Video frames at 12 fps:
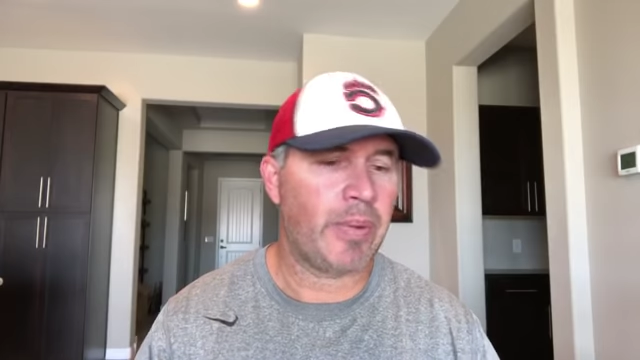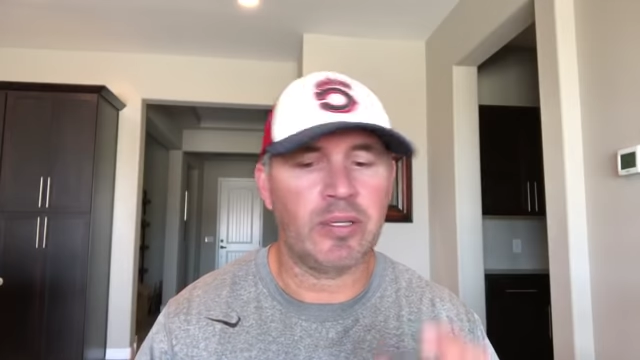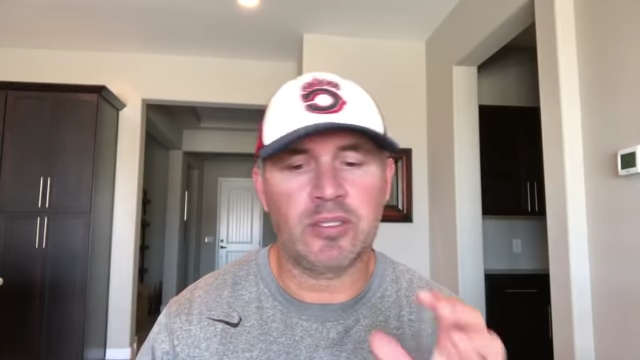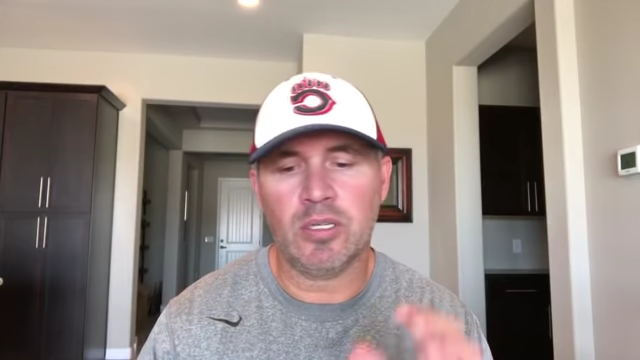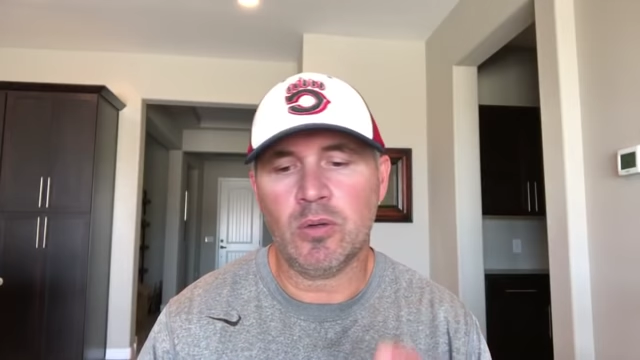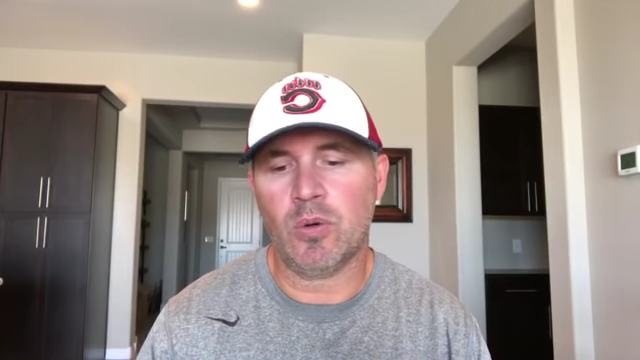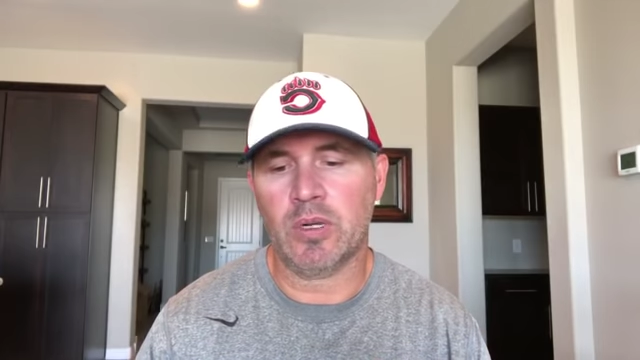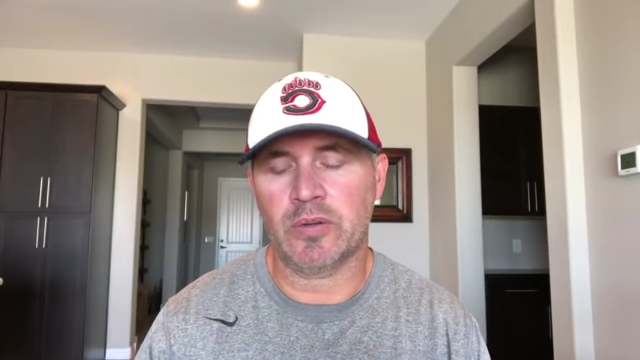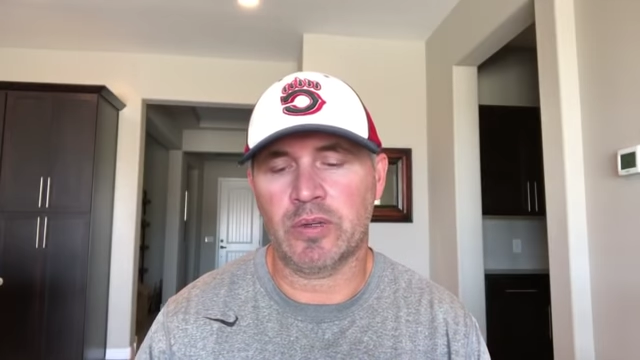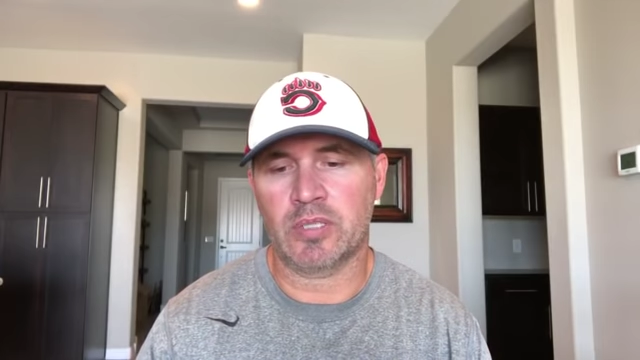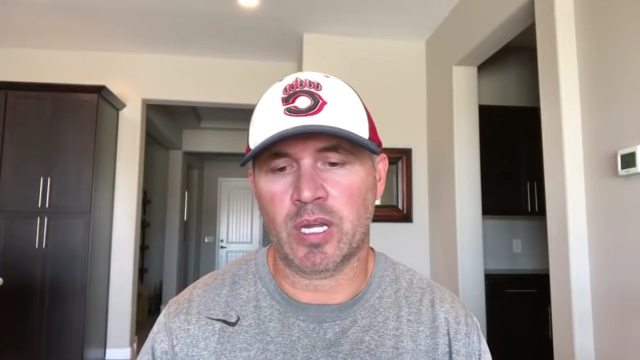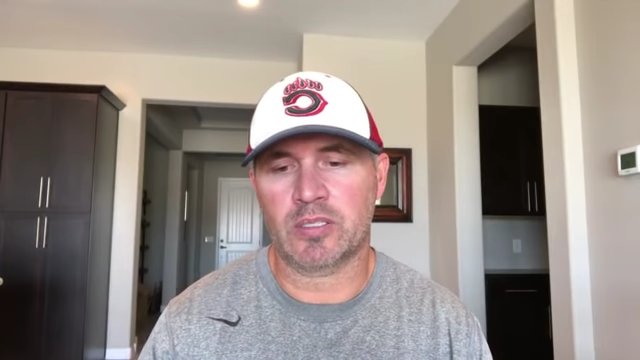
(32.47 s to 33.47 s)
but I do want
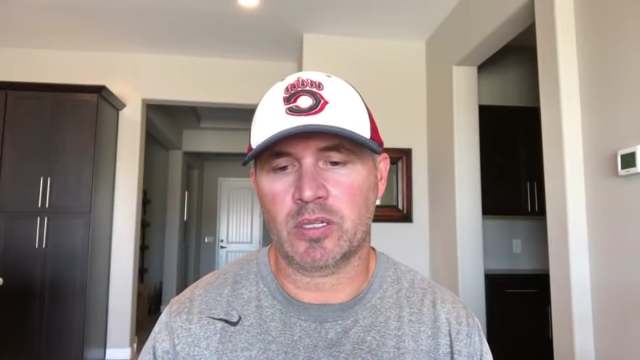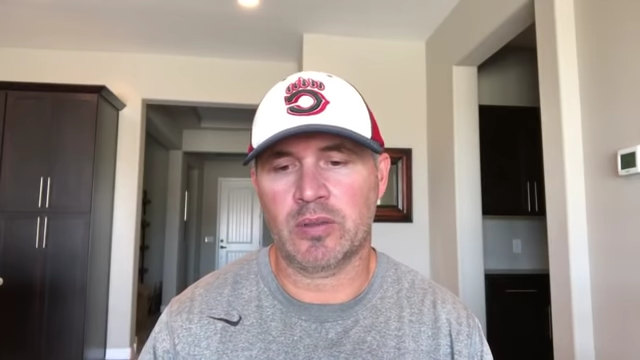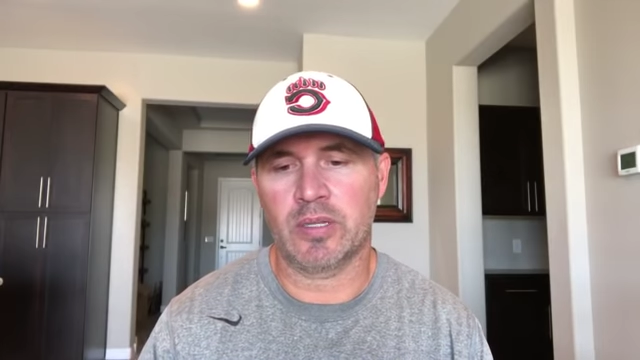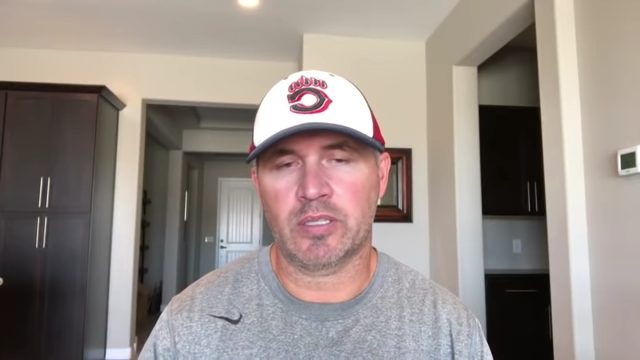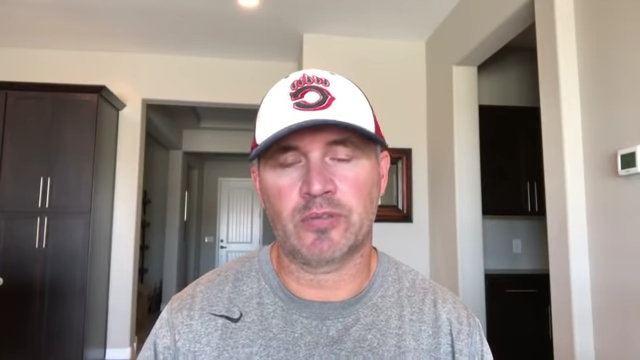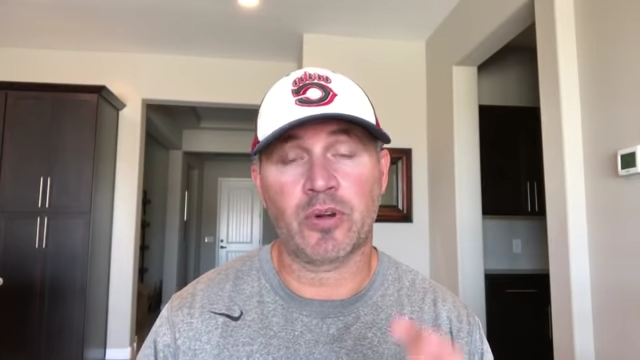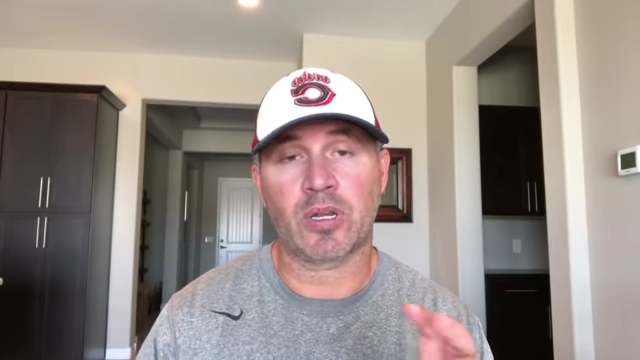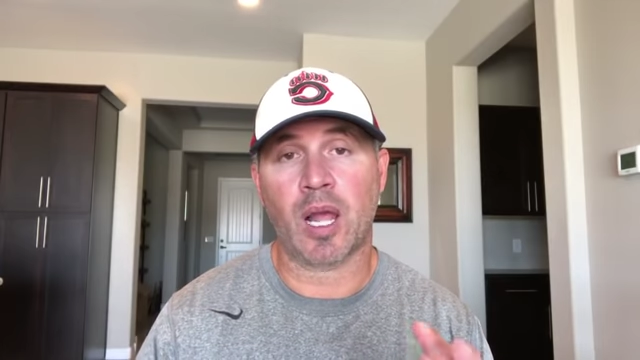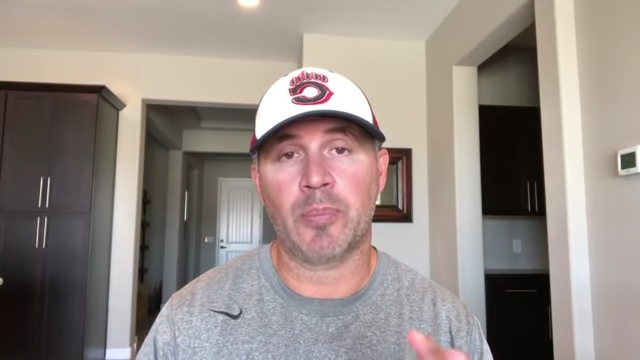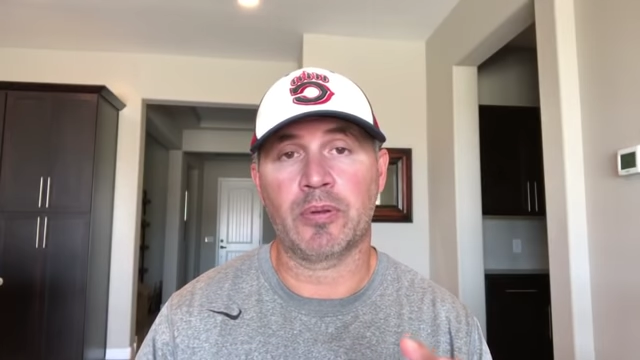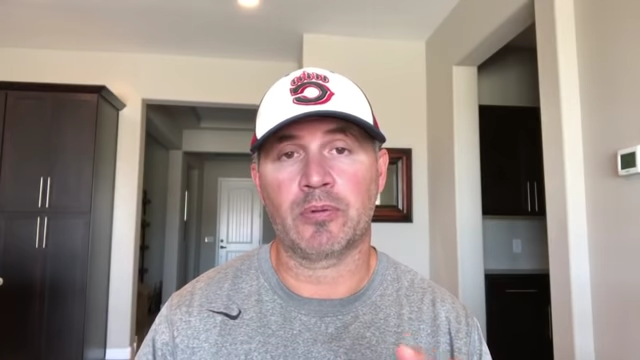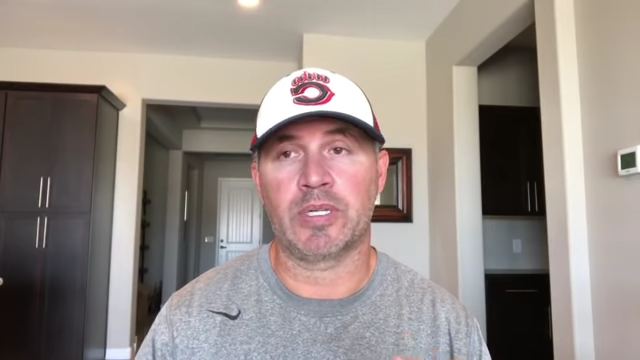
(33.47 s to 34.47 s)
to touch on this for a
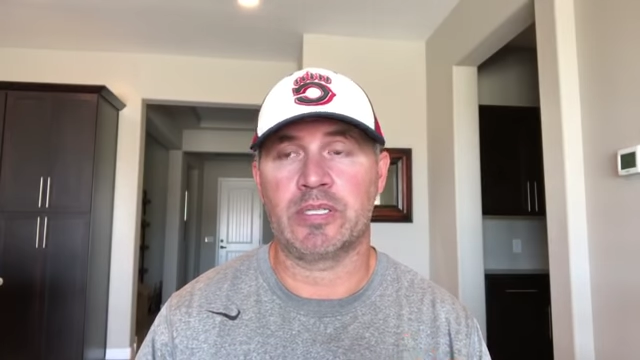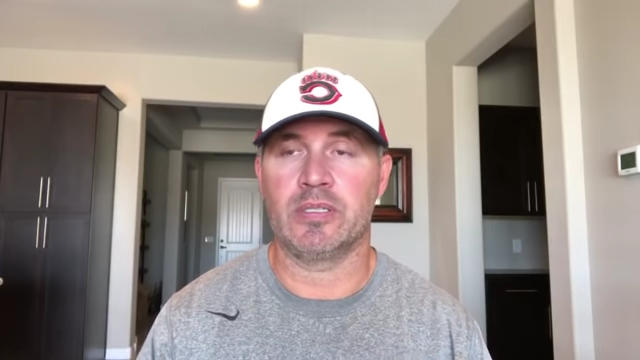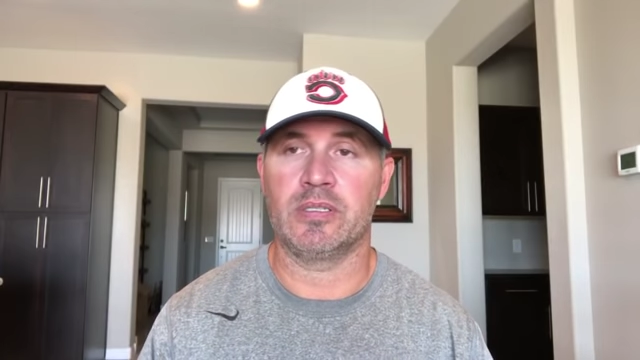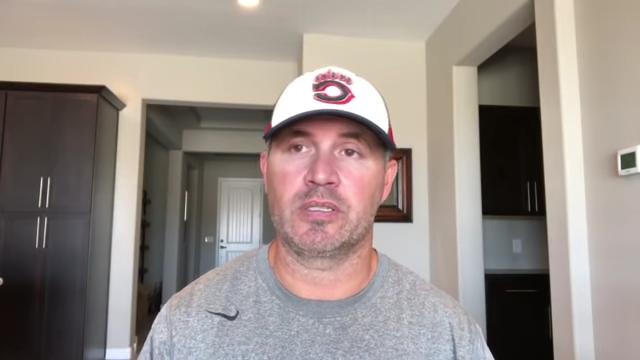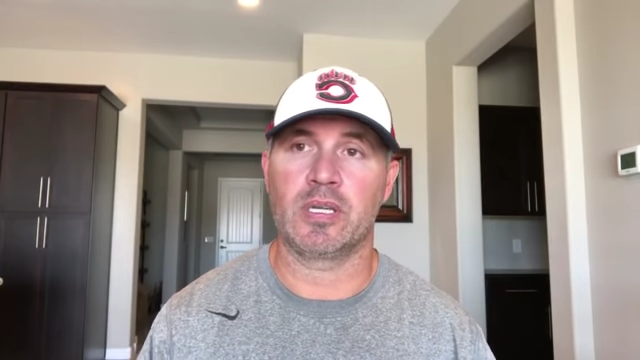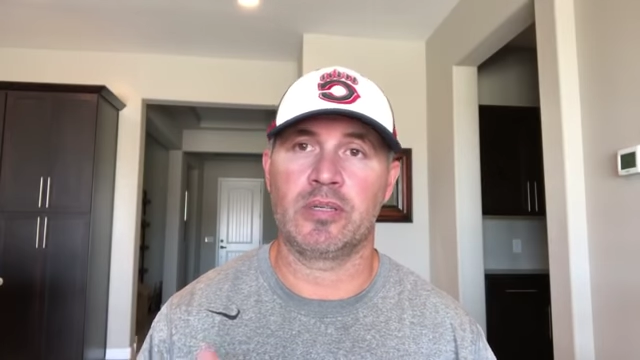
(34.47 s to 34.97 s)
couple of reasons.